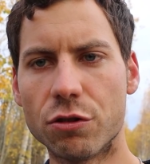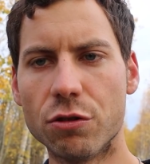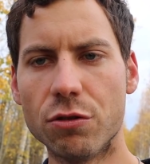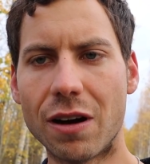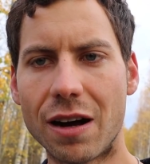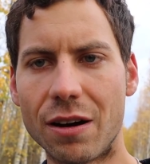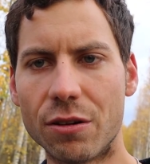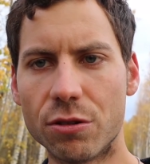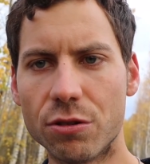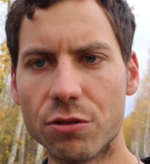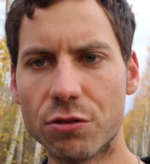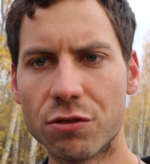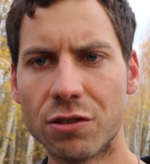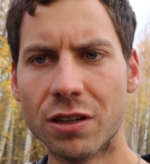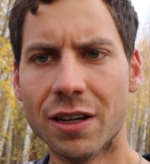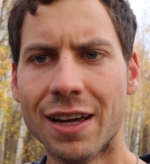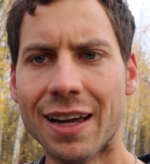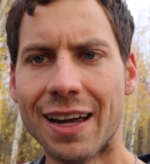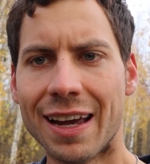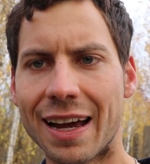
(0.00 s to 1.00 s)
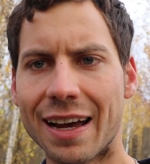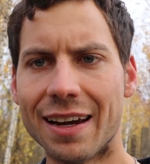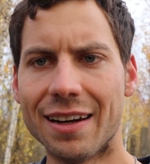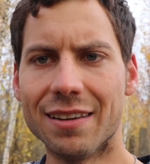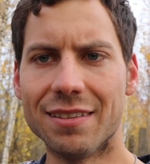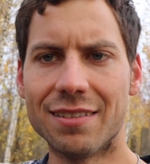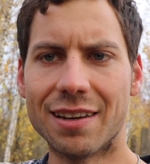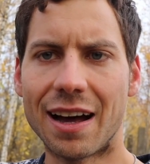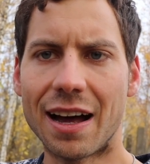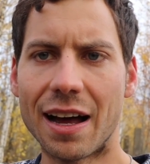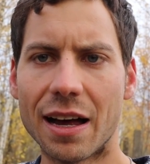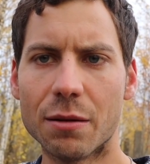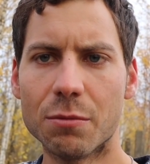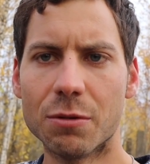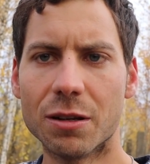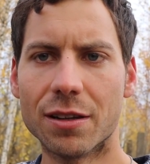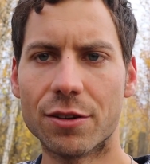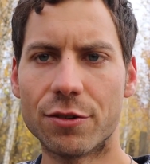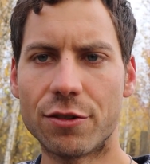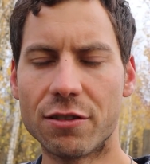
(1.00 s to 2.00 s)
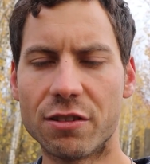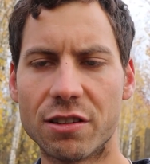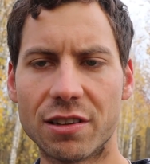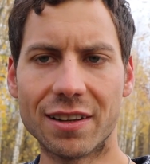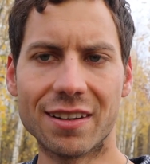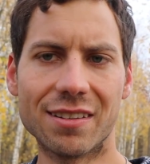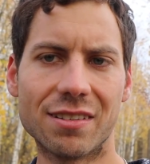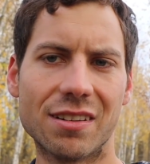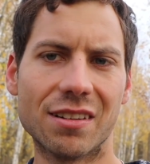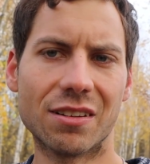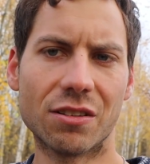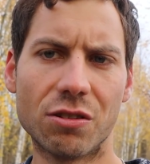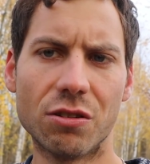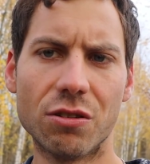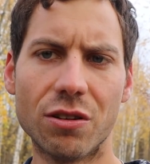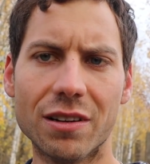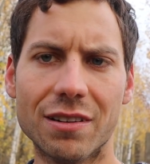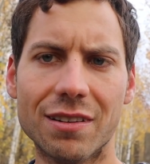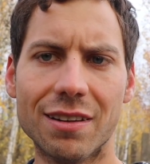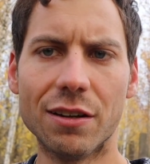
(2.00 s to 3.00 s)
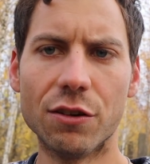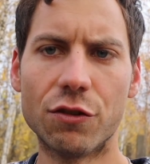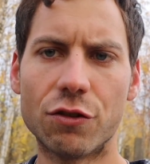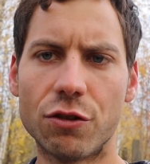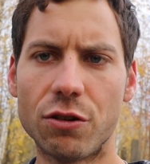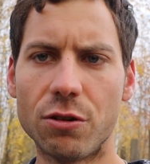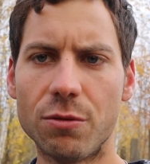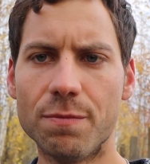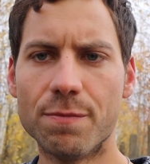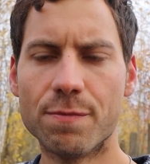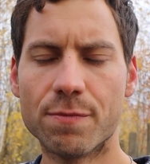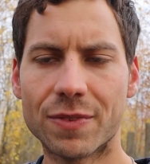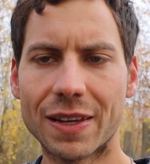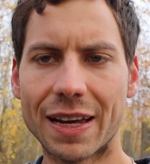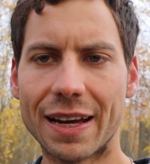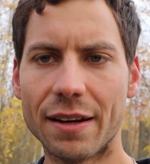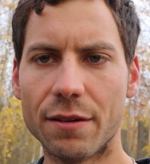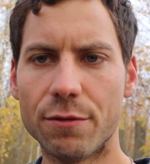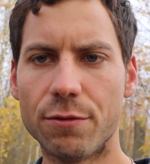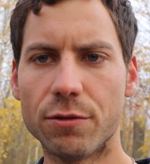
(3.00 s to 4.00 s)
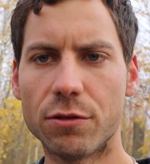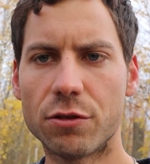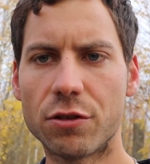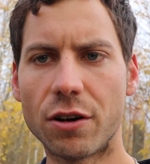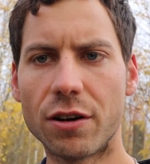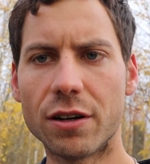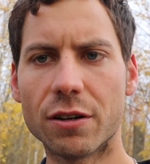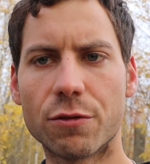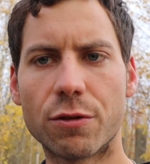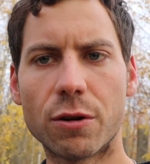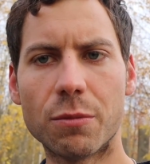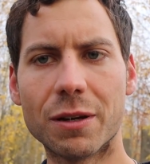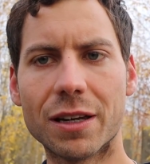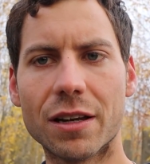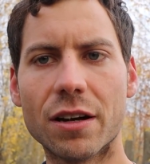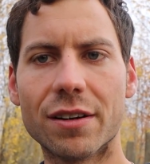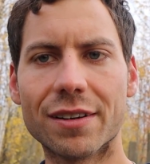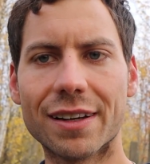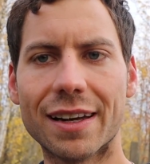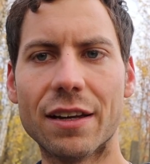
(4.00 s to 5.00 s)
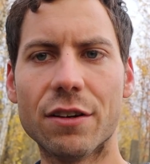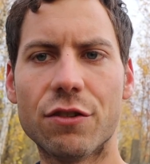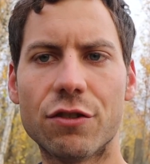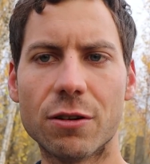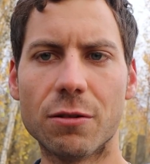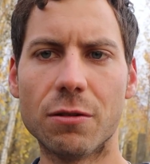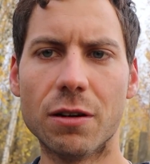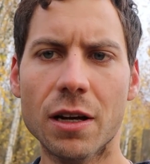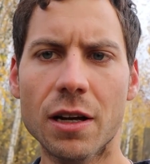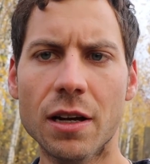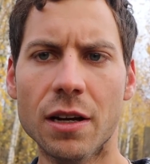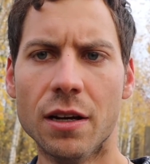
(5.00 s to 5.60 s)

2 hours at a time and just listening to a teacher starting from a young age. And